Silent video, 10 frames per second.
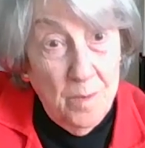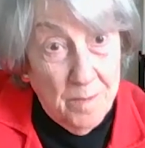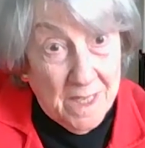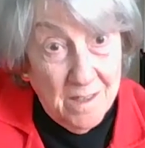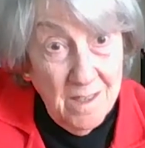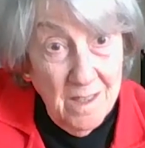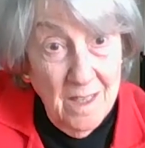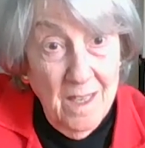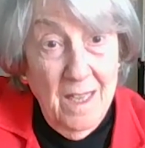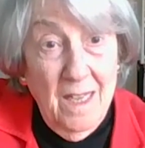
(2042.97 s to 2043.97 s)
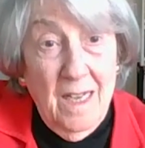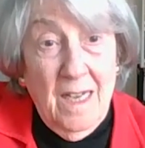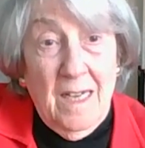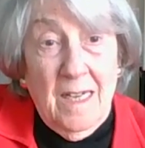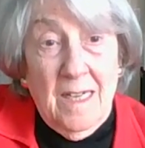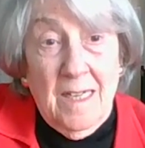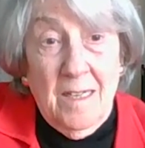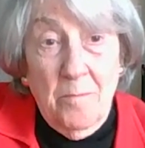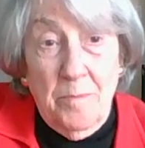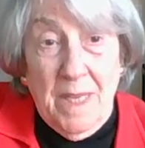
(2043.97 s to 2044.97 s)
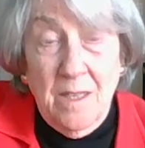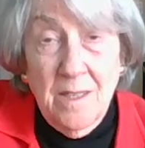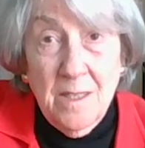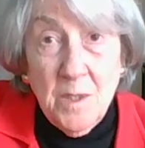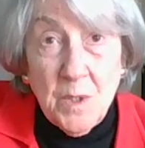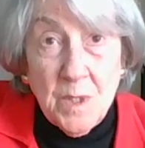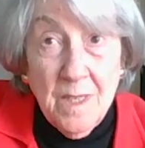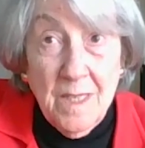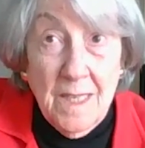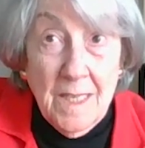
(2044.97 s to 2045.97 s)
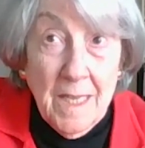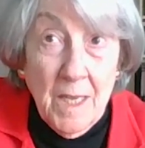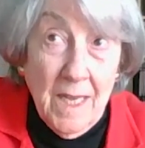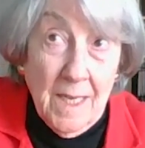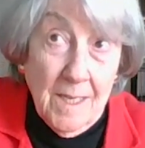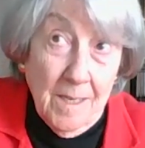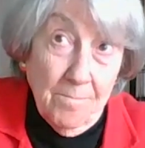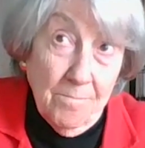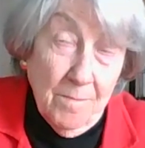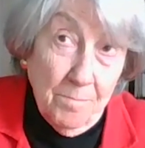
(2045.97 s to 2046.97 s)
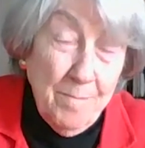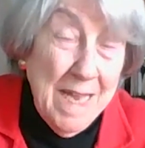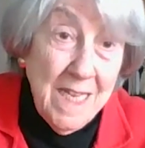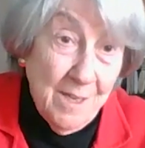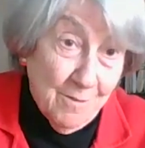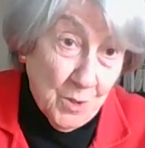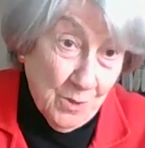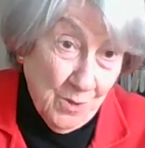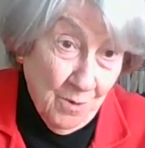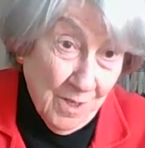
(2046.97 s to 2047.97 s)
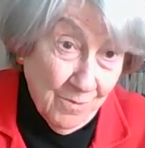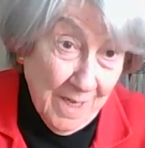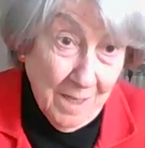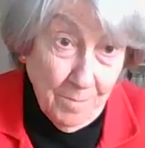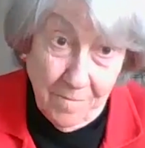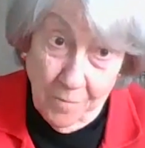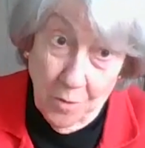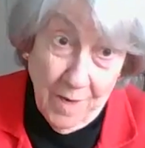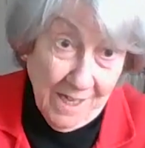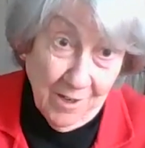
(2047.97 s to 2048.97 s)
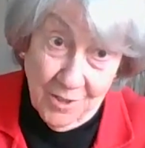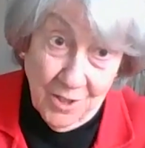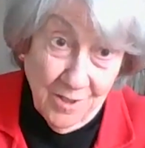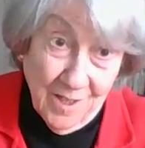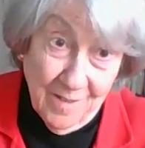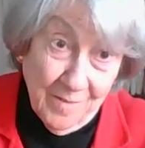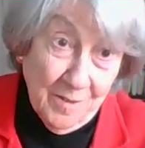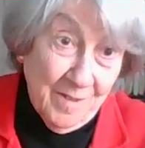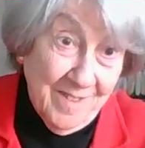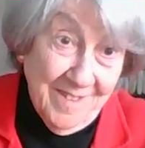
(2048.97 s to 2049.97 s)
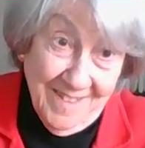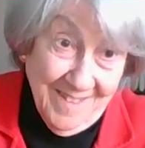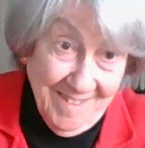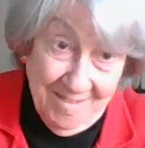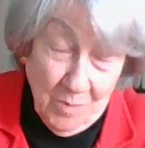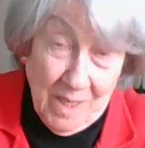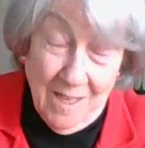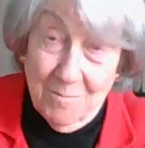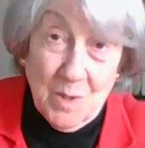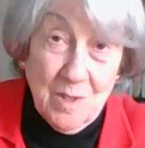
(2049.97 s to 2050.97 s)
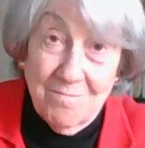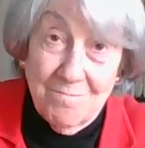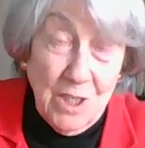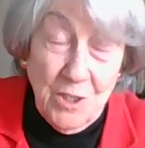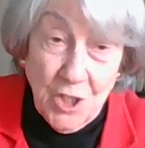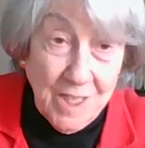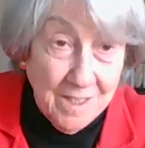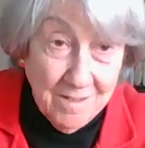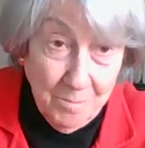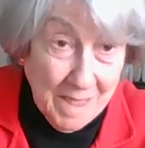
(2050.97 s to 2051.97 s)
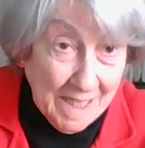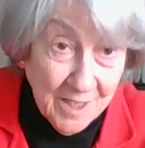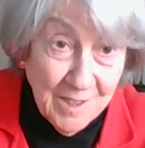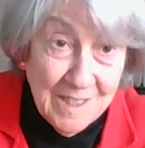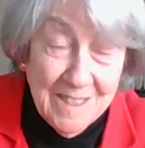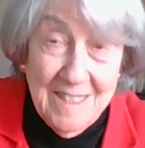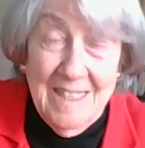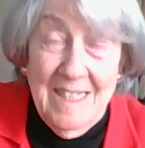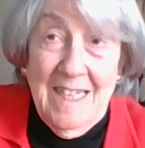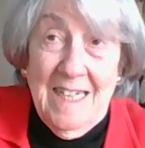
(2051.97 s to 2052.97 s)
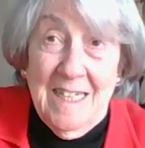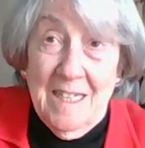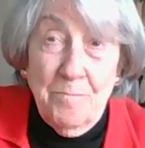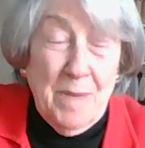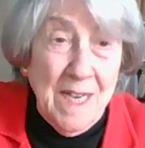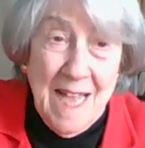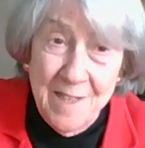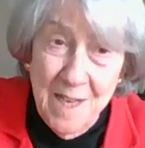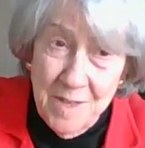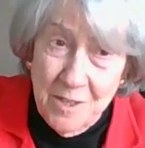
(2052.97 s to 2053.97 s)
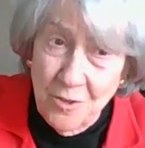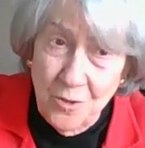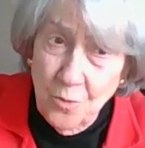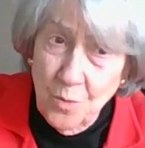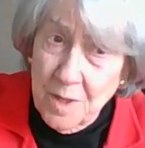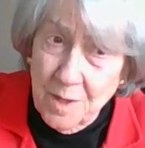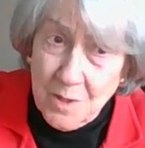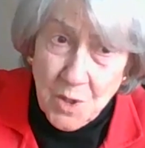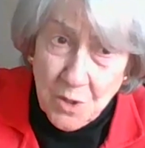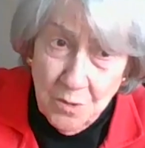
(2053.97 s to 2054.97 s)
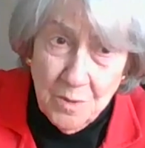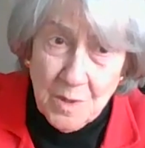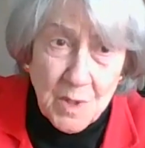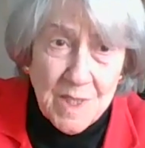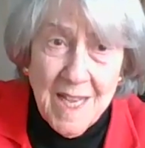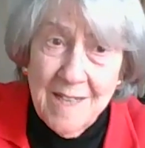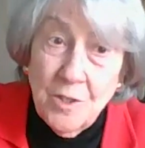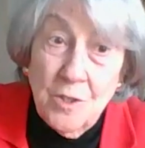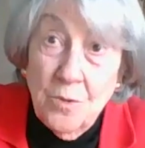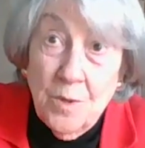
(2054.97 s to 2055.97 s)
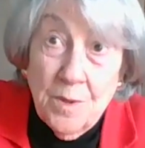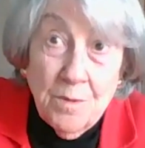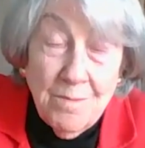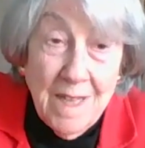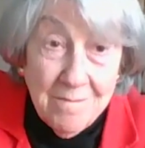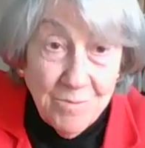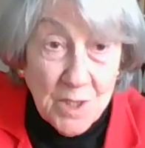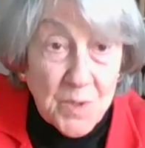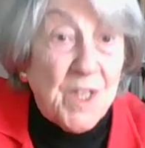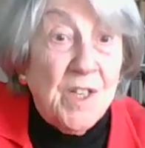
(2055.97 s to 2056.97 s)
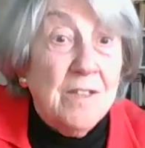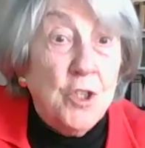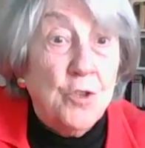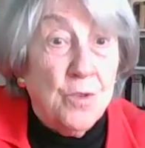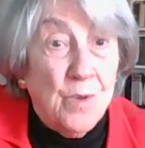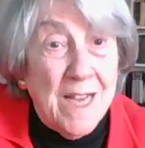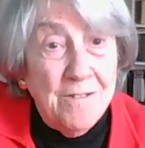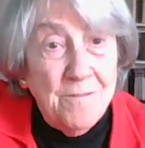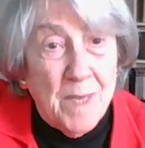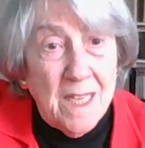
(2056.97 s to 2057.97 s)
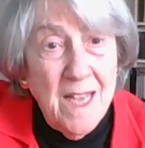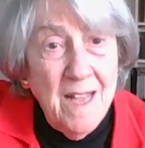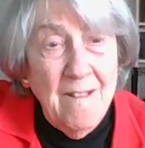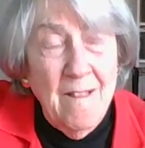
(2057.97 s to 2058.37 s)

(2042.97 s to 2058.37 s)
women, because many years ago already, before I got to Harvard, when I was teaching at McGill, but it had nothing to do with the students. It had to do with just the culture around me.